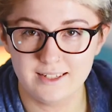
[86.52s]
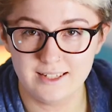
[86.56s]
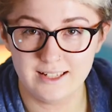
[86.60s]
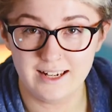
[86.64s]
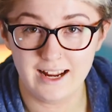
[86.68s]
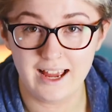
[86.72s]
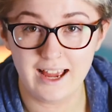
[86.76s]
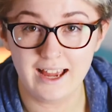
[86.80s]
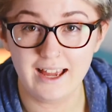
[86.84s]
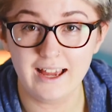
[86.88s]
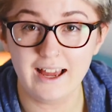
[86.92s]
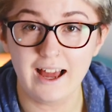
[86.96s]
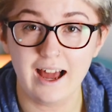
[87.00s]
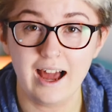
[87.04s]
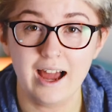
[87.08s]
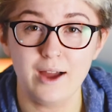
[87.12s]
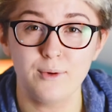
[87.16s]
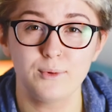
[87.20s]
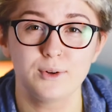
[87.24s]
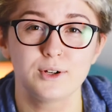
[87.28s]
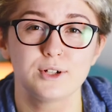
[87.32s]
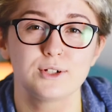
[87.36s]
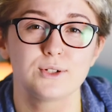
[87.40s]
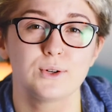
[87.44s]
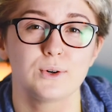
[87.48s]
Today I
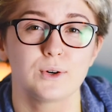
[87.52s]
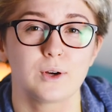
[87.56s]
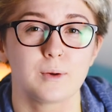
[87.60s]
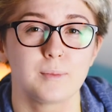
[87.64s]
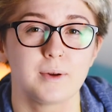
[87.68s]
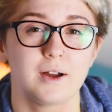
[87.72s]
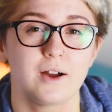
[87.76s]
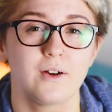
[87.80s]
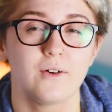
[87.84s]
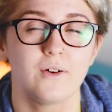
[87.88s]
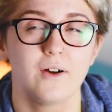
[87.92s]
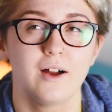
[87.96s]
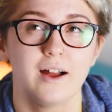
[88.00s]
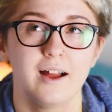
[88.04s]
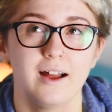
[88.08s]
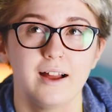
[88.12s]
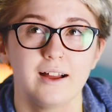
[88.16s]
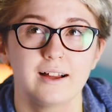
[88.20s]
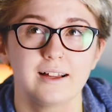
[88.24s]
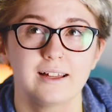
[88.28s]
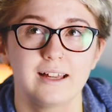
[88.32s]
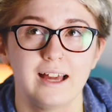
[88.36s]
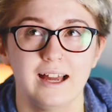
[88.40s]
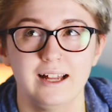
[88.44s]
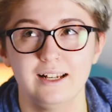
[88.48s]
want to talk about,
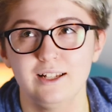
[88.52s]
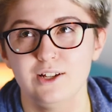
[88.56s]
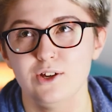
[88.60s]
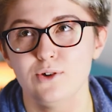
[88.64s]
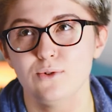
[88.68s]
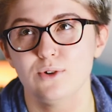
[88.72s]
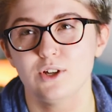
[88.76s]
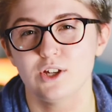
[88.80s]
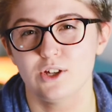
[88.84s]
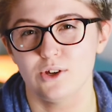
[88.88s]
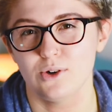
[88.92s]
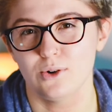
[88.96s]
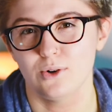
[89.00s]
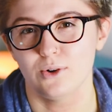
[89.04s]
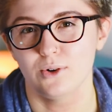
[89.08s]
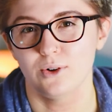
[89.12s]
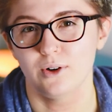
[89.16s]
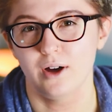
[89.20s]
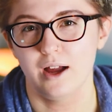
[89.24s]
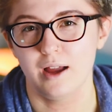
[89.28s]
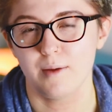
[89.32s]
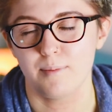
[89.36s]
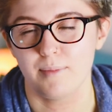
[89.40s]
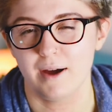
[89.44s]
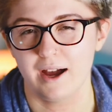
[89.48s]
can you cure
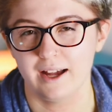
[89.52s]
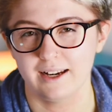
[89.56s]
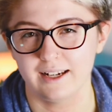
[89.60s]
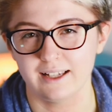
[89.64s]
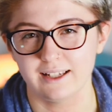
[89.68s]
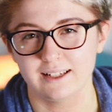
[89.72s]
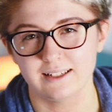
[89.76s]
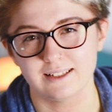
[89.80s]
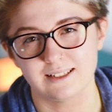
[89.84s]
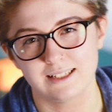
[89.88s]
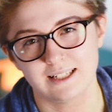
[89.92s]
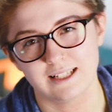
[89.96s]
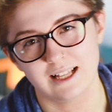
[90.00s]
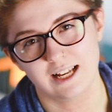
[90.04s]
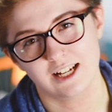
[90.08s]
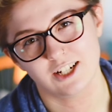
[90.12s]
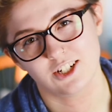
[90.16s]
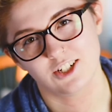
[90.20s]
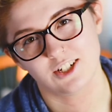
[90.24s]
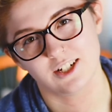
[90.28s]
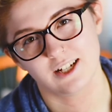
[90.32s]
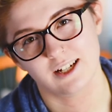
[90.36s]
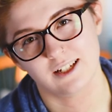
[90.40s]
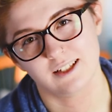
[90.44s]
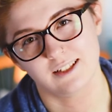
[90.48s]
a
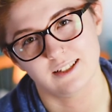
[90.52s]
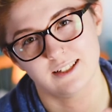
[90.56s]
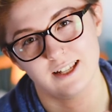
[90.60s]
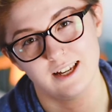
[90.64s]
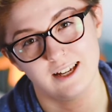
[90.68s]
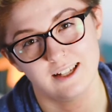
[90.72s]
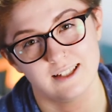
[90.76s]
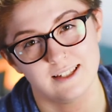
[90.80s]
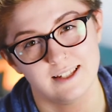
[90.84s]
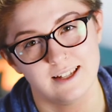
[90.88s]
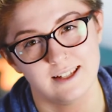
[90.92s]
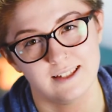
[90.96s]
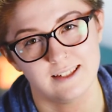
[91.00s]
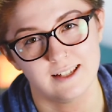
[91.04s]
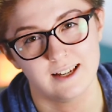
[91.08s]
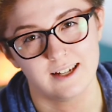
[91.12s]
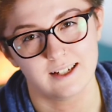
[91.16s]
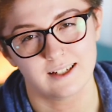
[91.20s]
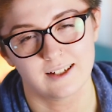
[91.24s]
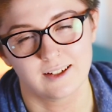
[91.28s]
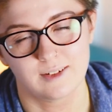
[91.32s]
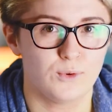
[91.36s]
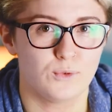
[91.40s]
panic/anxiety attack?